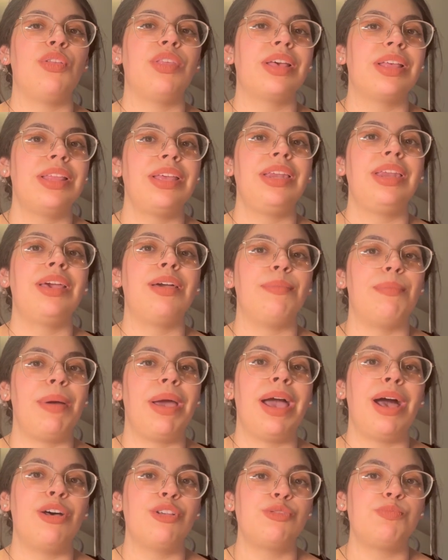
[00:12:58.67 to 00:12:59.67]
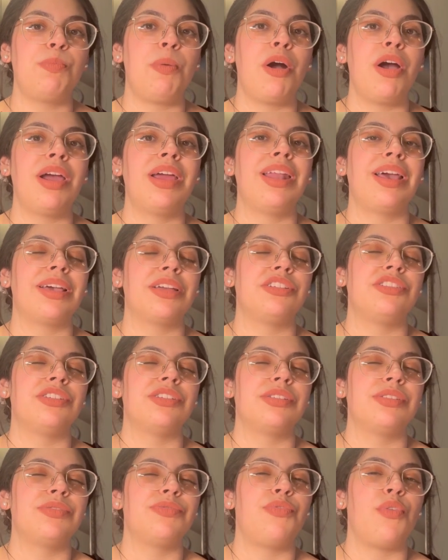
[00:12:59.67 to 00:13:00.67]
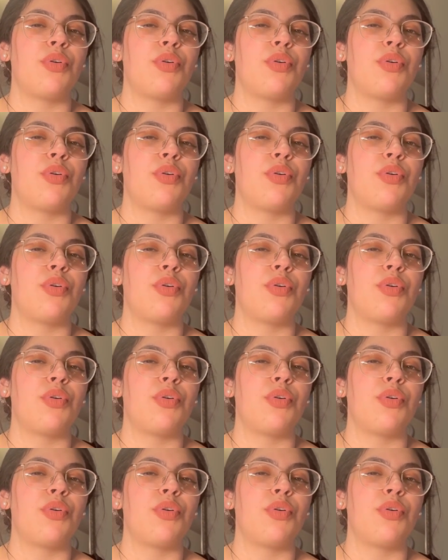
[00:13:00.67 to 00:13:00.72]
the cleaning of my house part, and I can just